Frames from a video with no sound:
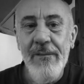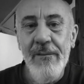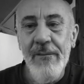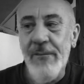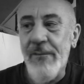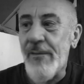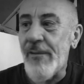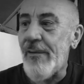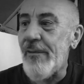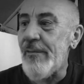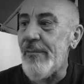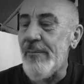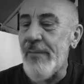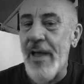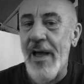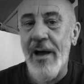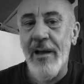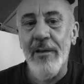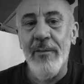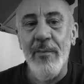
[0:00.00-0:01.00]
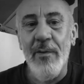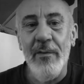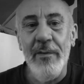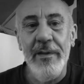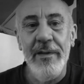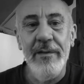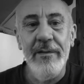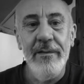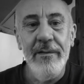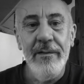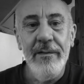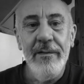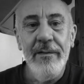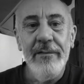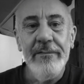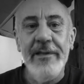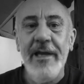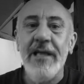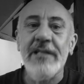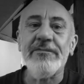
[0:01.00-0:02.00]
Or alimony.
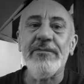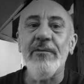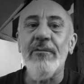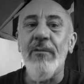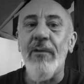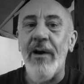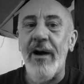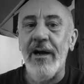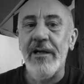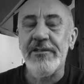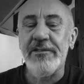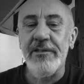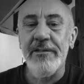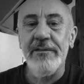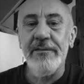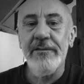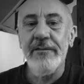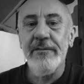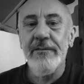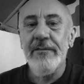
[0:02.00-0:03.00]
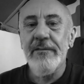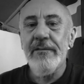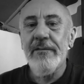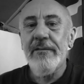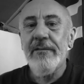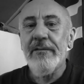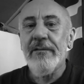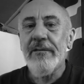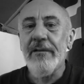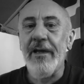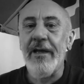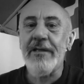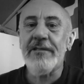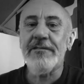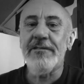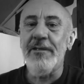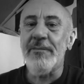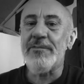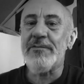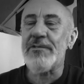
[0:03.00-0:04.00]
Thanks for watching. Like,
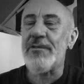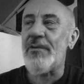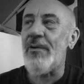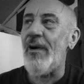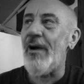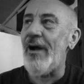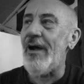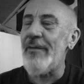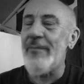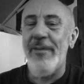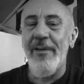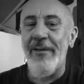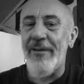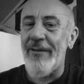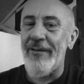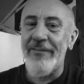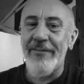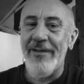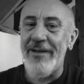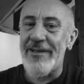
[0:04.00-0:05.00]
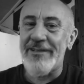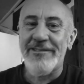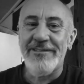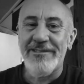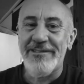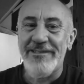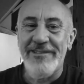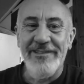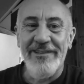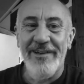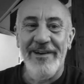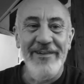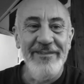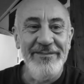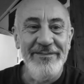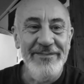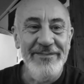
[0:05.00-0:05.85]
subscribe, all that stuff.